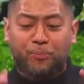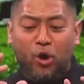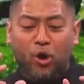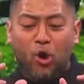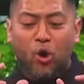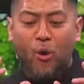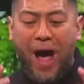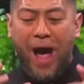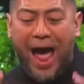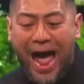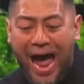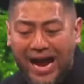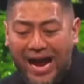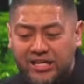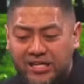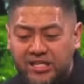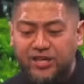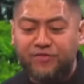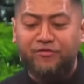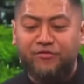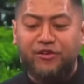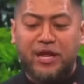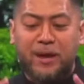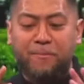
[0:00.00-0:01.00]

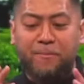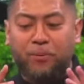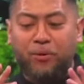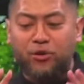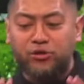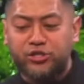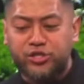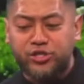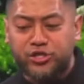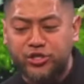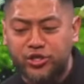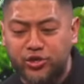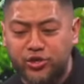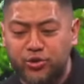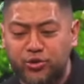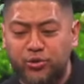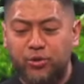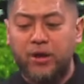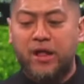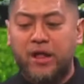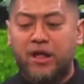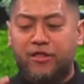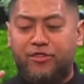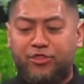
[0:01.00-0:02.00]
proactively
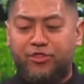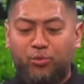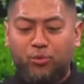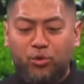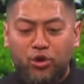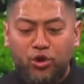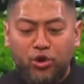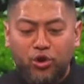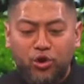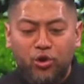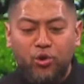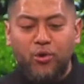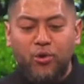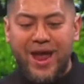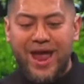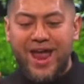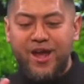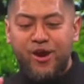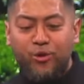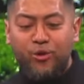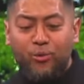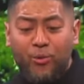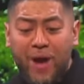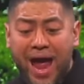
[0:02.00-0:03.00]
pursue through
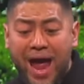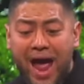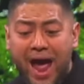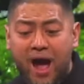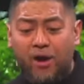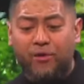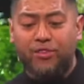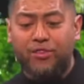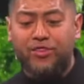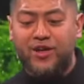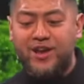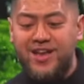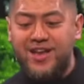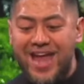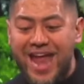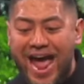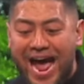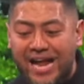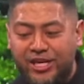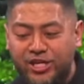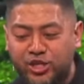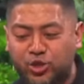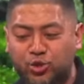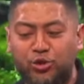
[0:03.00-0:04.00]
and around the
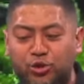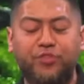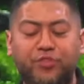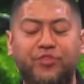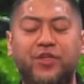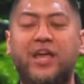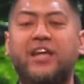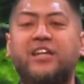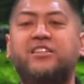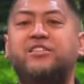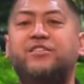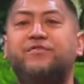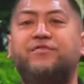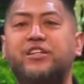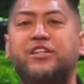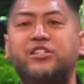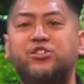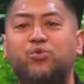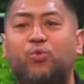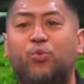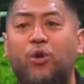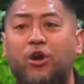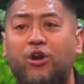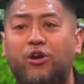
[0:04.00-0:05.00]
natural things of
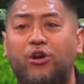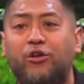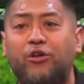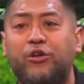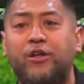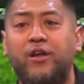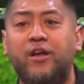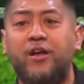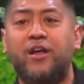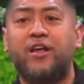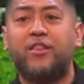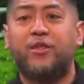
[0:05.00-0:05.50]
this world,